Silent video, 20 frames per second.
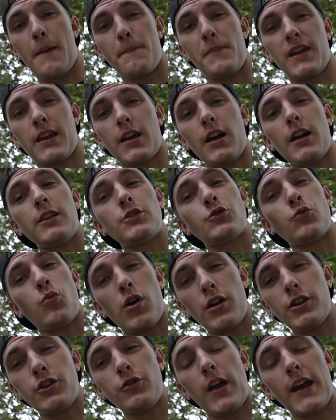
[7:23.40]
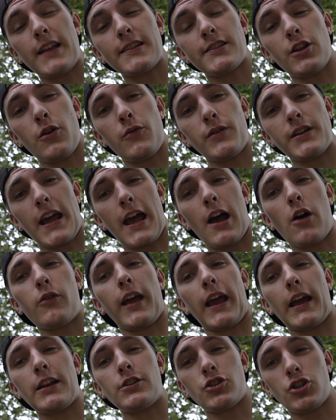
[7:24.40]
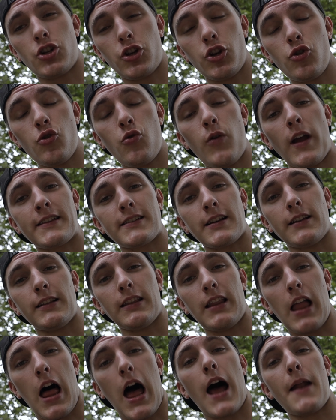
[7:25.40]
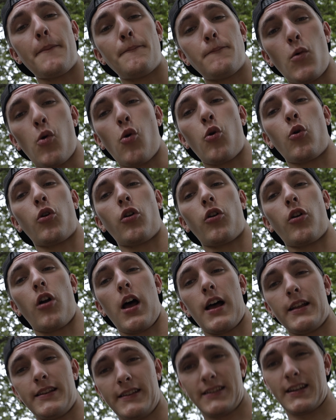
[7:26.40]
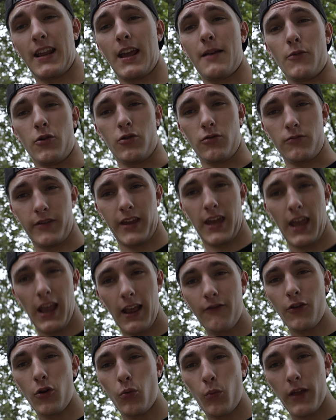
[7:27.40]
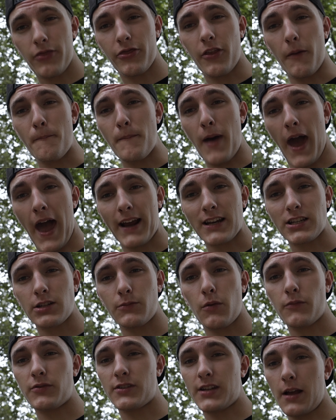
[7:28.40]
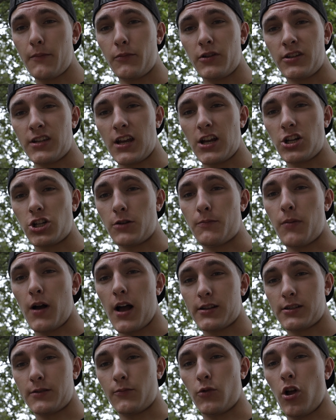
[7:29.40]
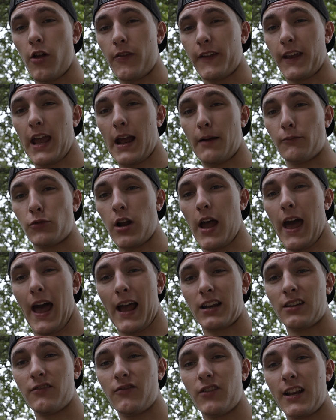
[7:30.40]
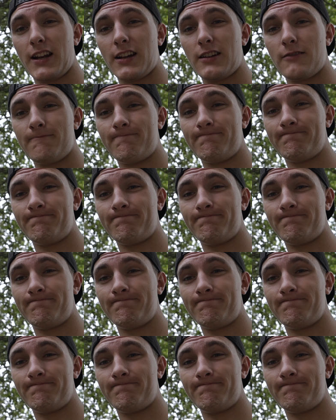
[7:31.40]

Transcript: Because one, you can't slow it down, and two, it's a lot more unstable, even with the maximum stabilization possible on the camera activated.